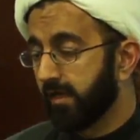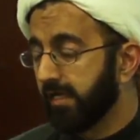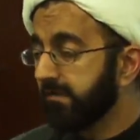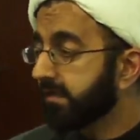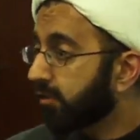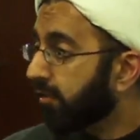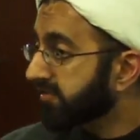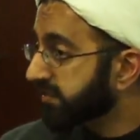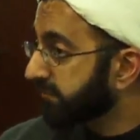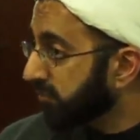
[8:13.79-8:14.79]
In the
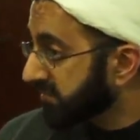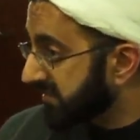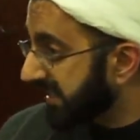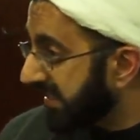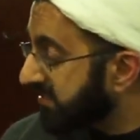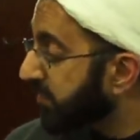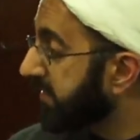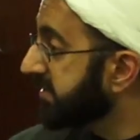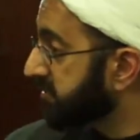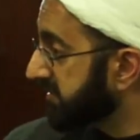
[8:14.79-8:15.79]
course of those days
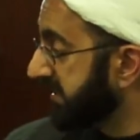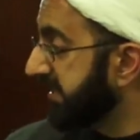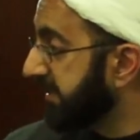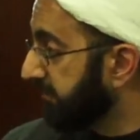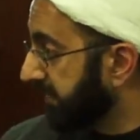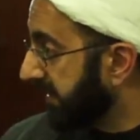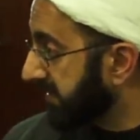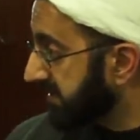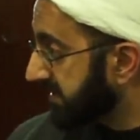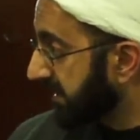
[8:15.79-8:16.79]
when this was taking
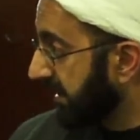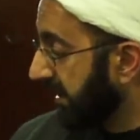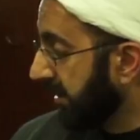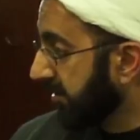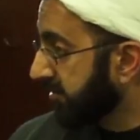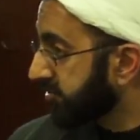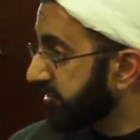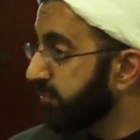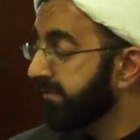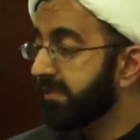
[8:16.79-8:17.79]
place,
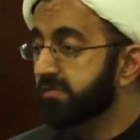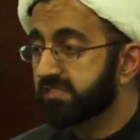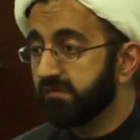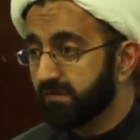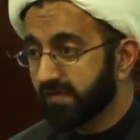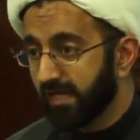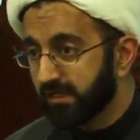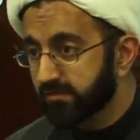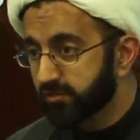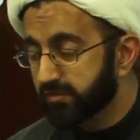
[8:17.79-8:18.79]
she would be receiving the
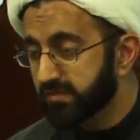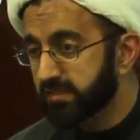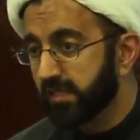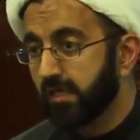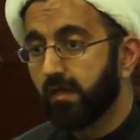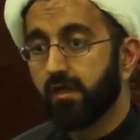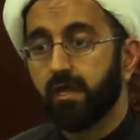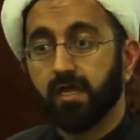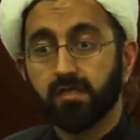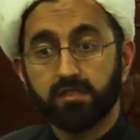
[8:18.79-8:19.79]
angels
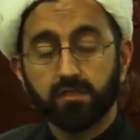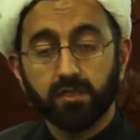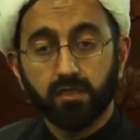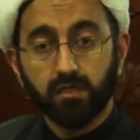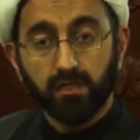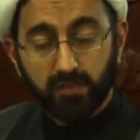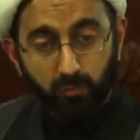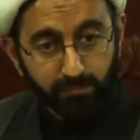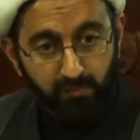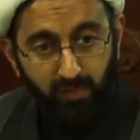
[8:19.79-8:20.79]
and he
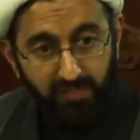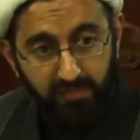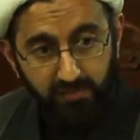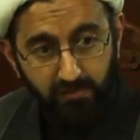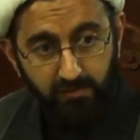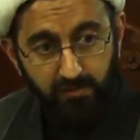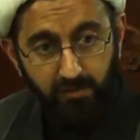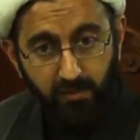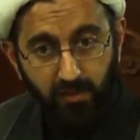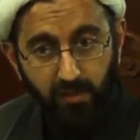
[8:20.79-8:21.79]
would be writing.
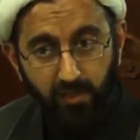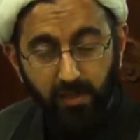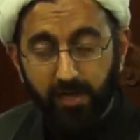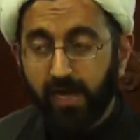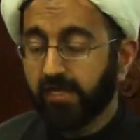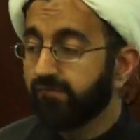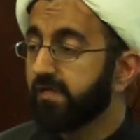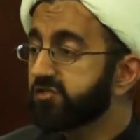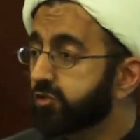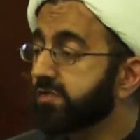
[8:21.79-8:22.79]
And
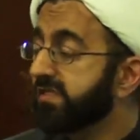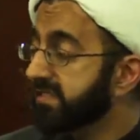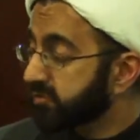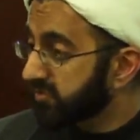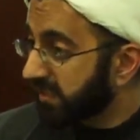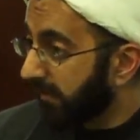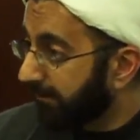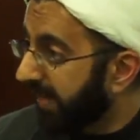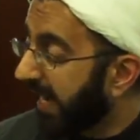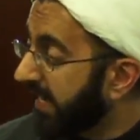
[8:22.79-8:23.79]
eventually this was
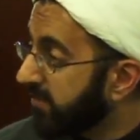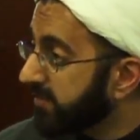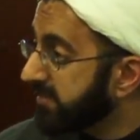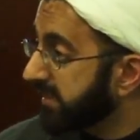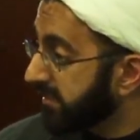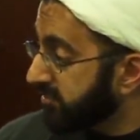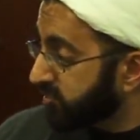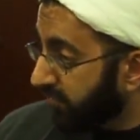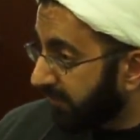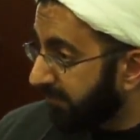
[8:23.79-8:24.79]
compiled
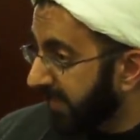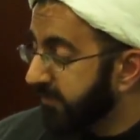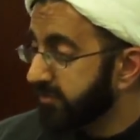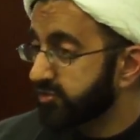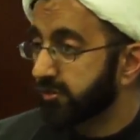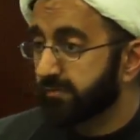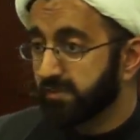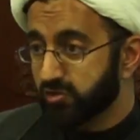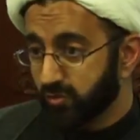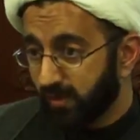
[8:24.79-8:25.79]
into a manuscript,
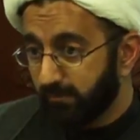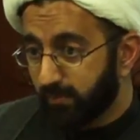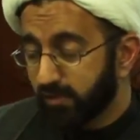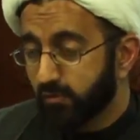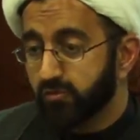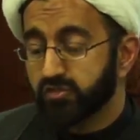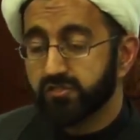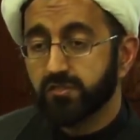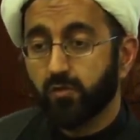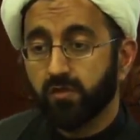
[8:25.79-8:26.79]
into a book which
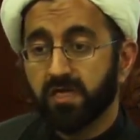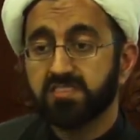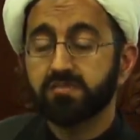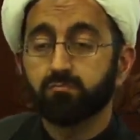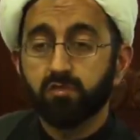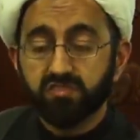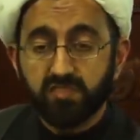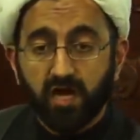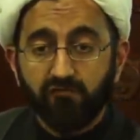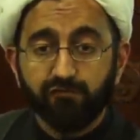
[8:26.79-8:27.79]
is known as
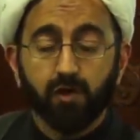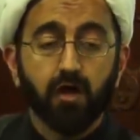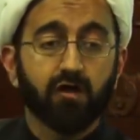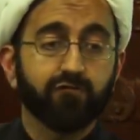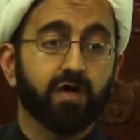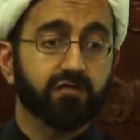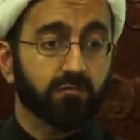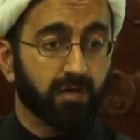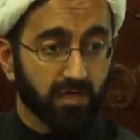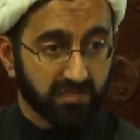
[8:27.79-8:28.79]
Mus'haf of
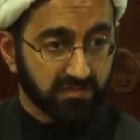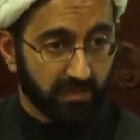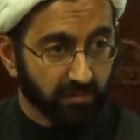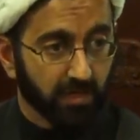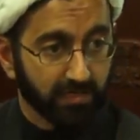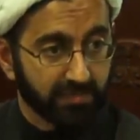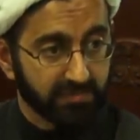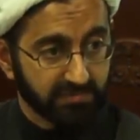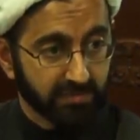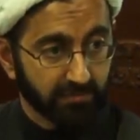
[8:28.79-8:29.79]
Fatima al-Zahra
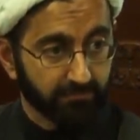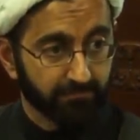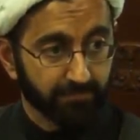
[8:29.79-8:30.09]
alayhi salam.